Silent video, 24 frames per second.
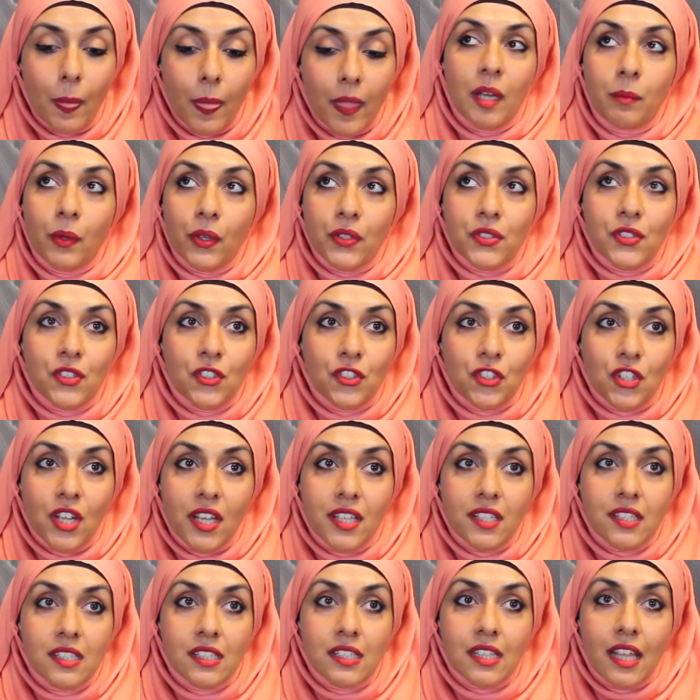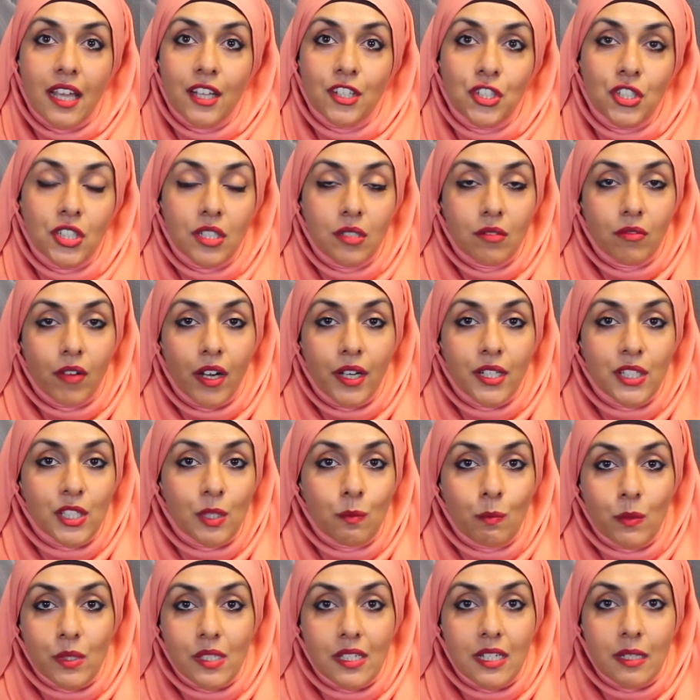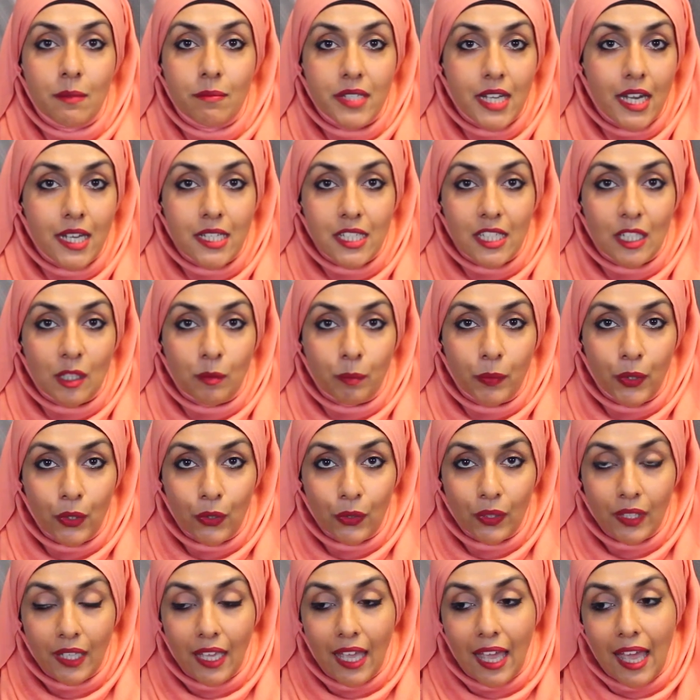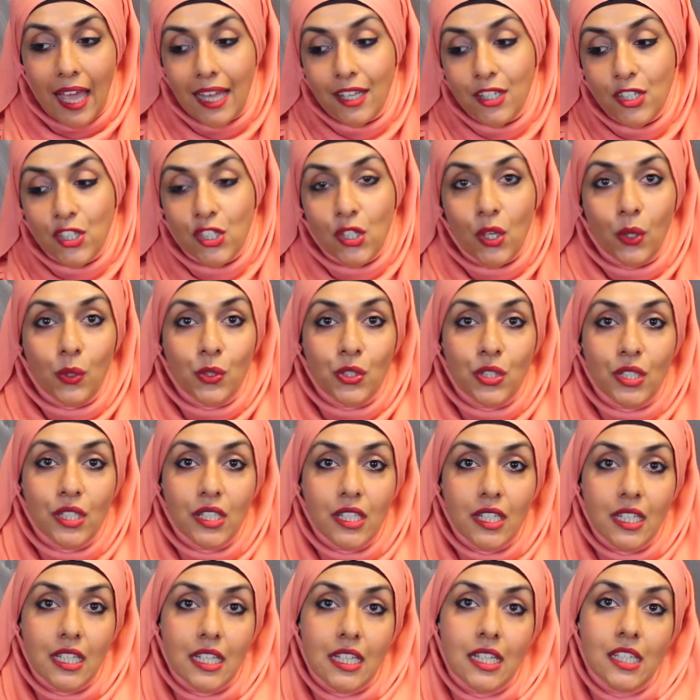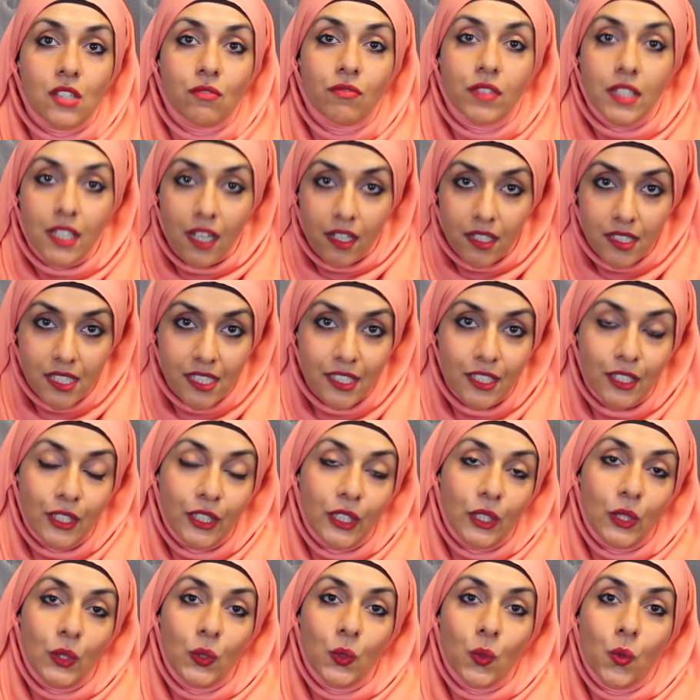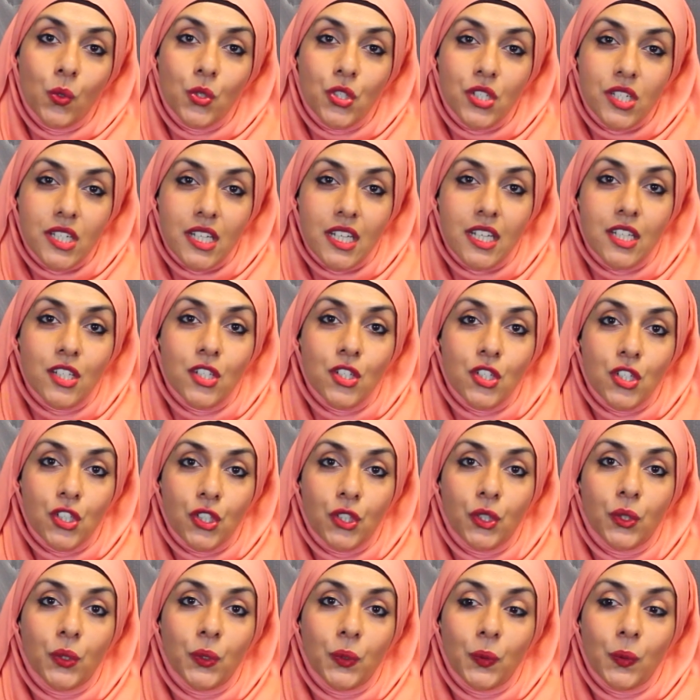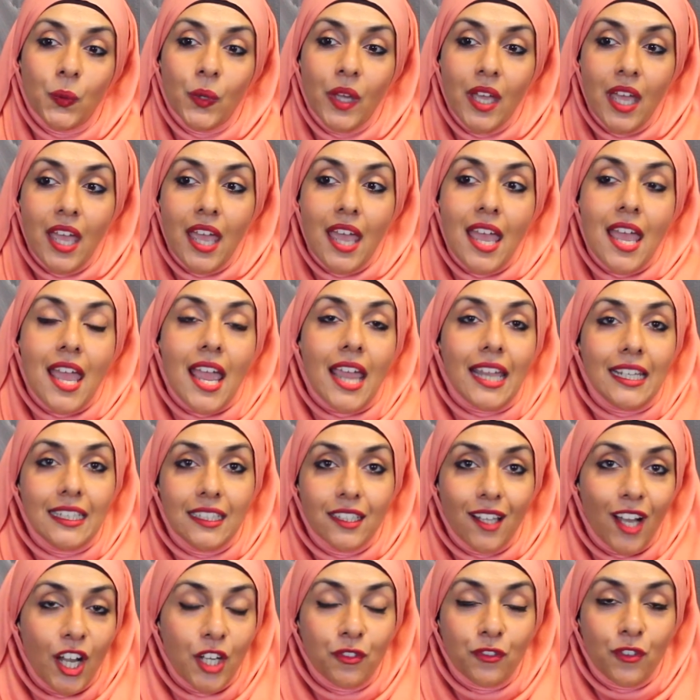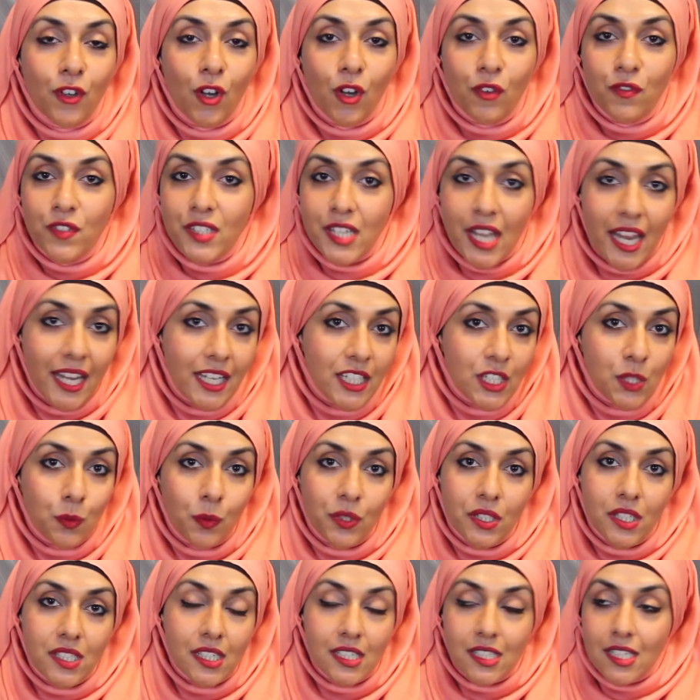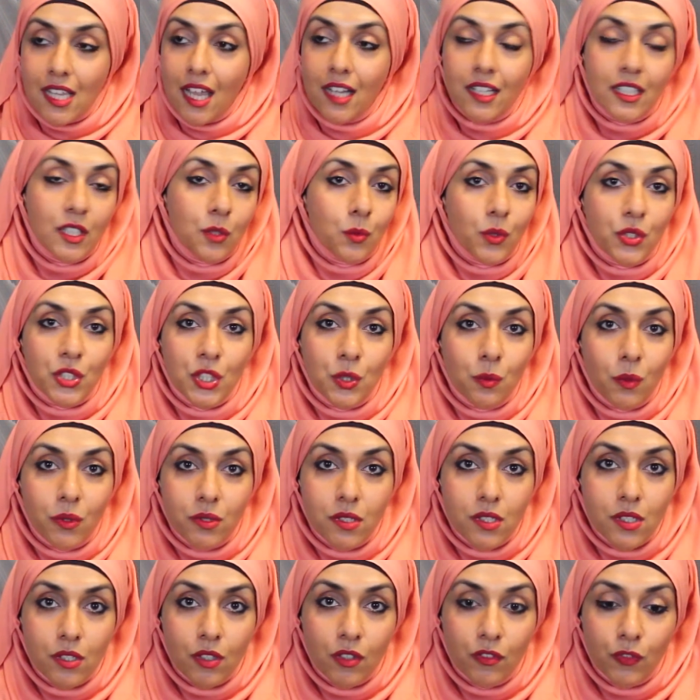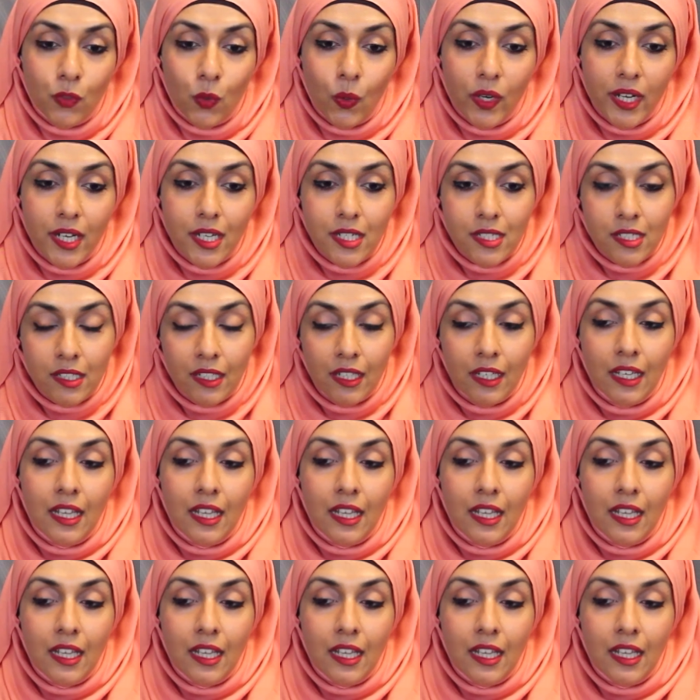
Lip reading: her boss suggests that she writes a Muslim dating book, and so she is reluctantly launched into a life of dates, which is exactly what she wanted to avoid.